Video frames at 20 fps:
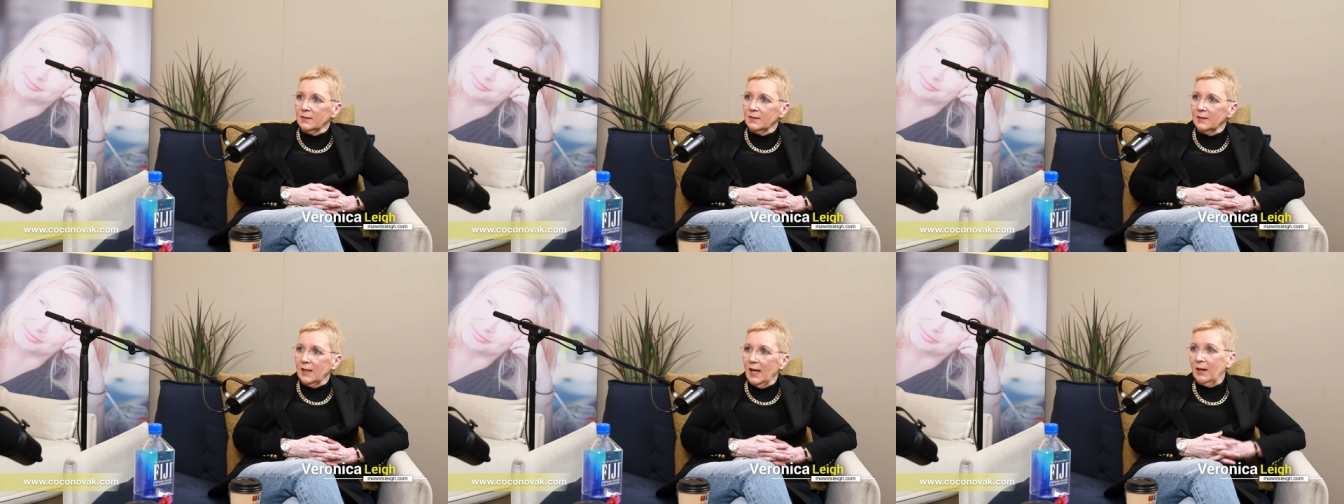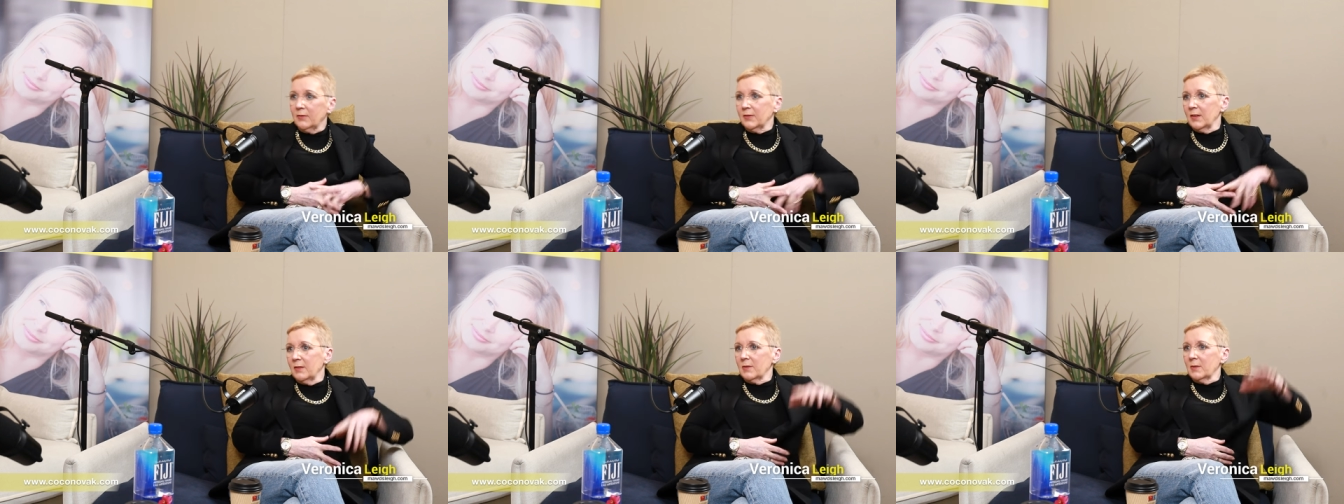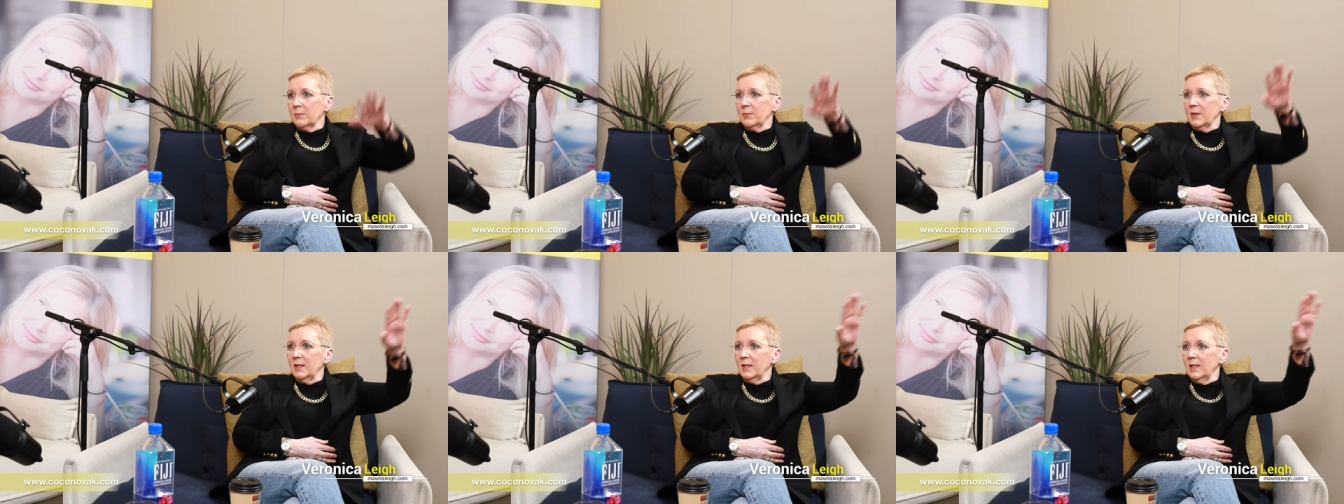I've never
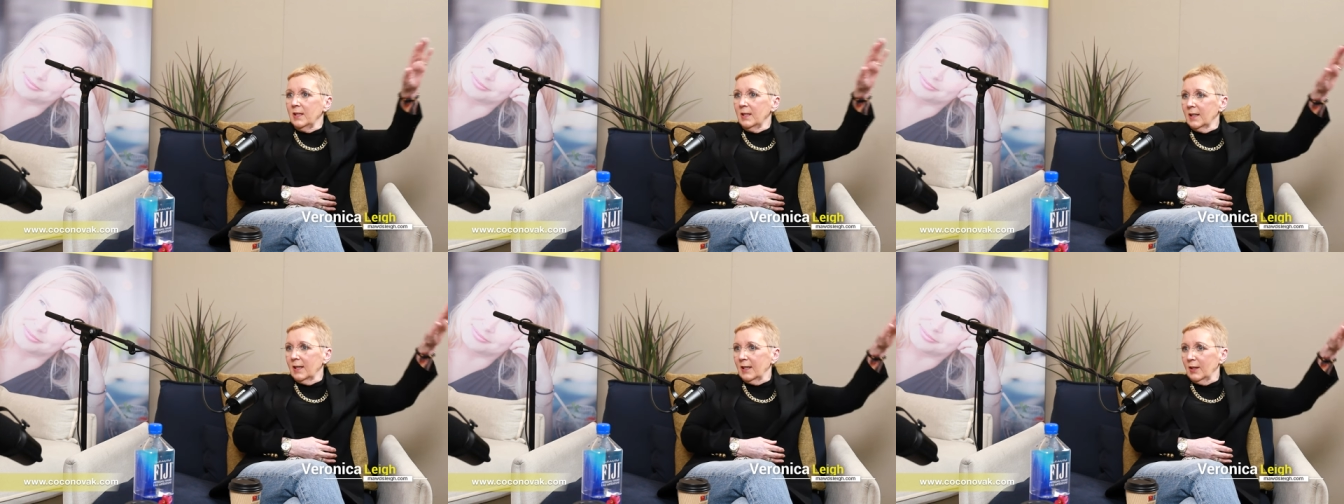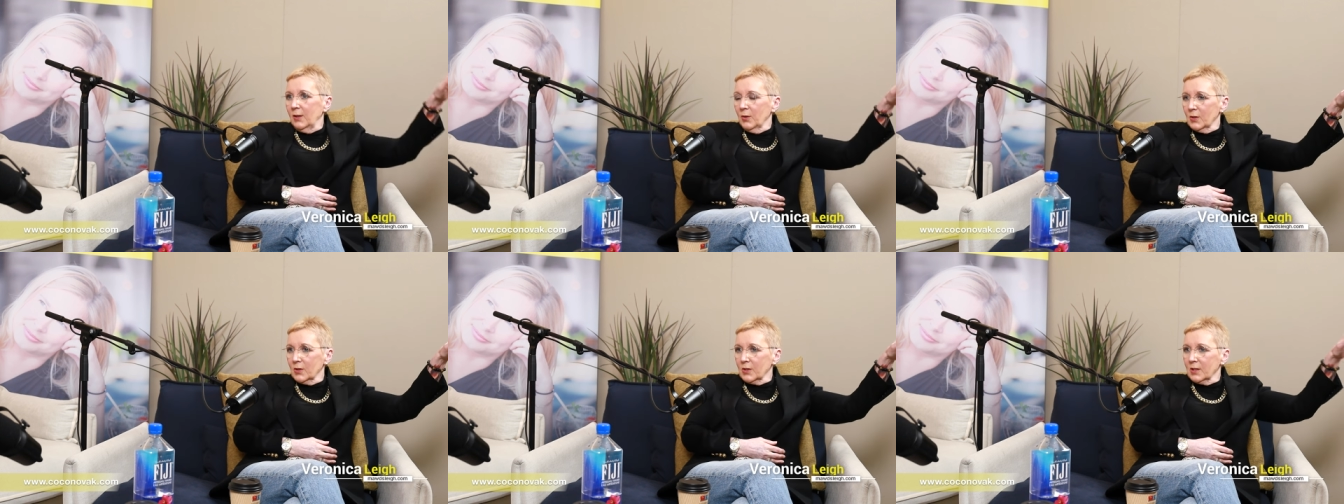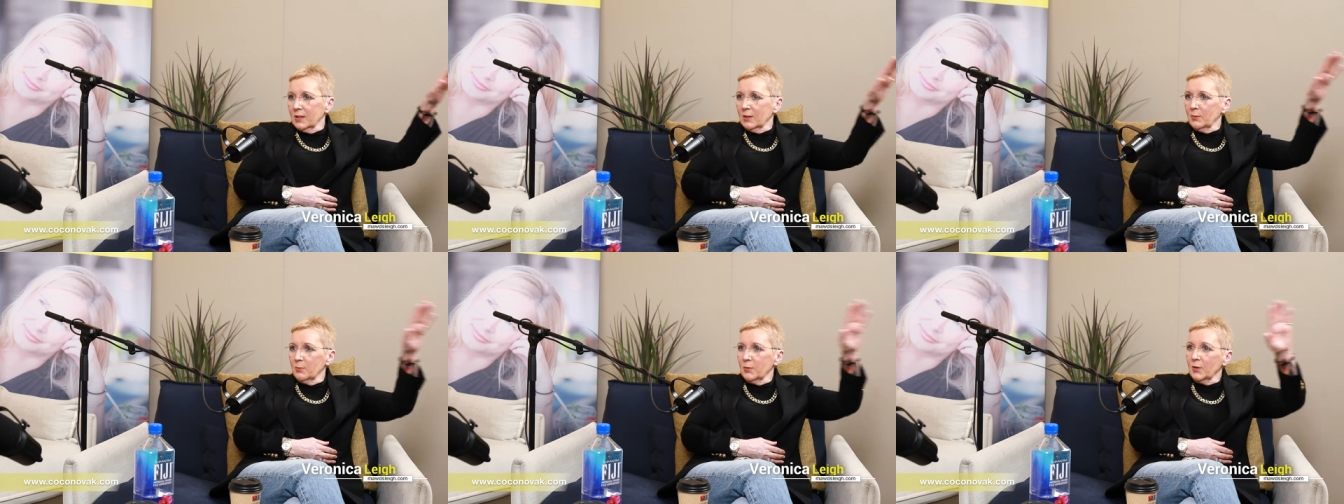been near any
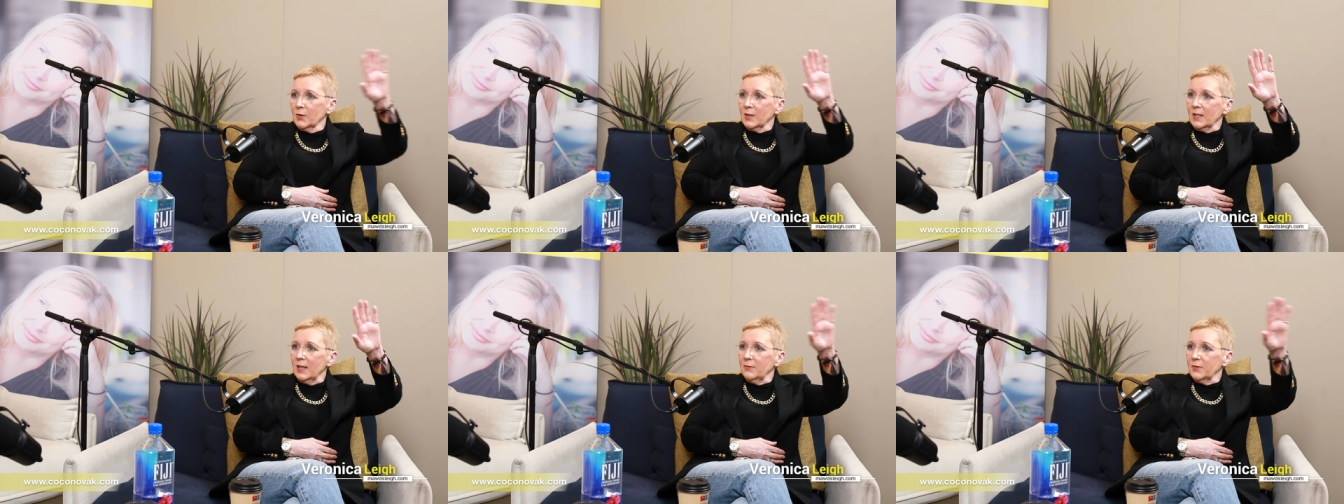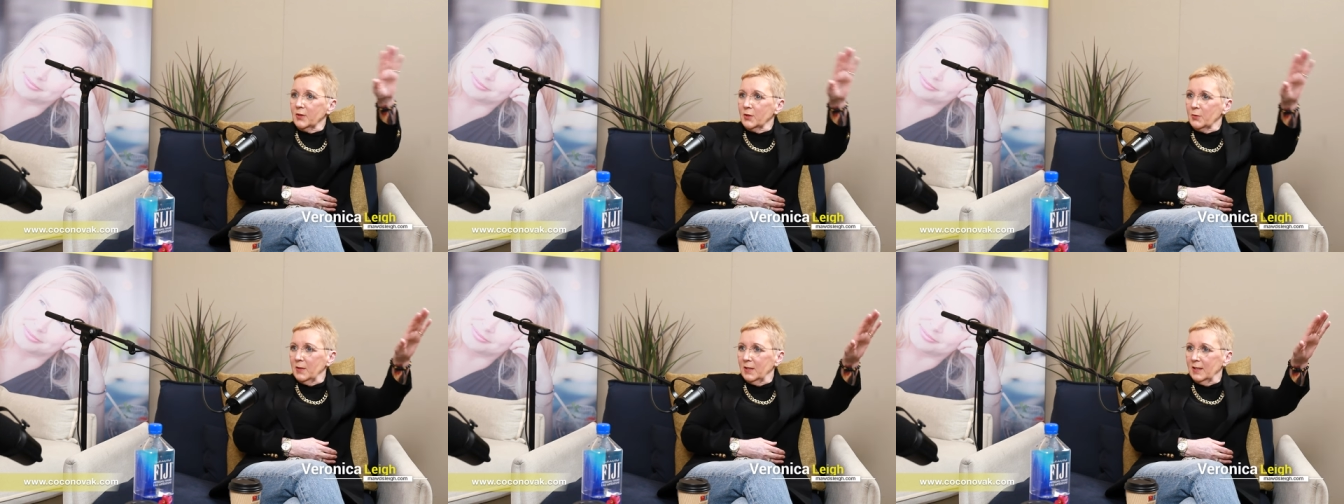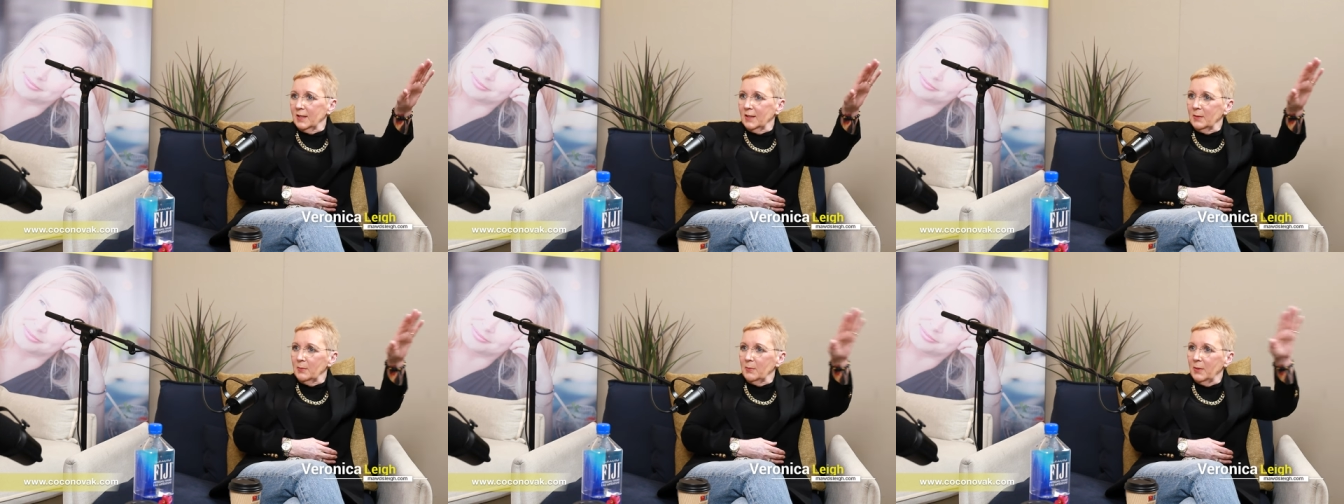horses because I've just been
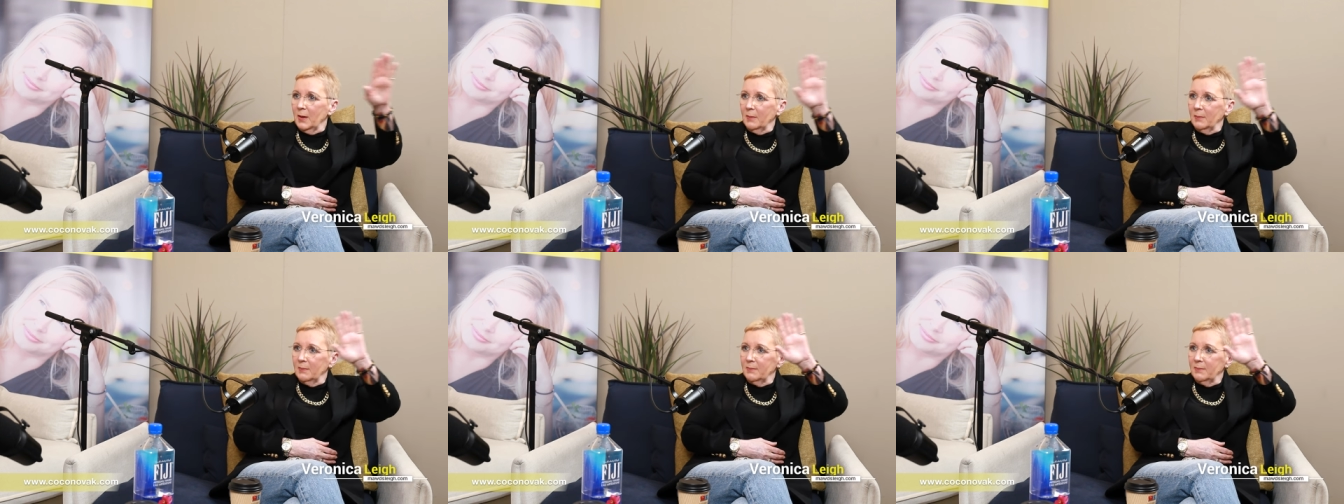in the pub,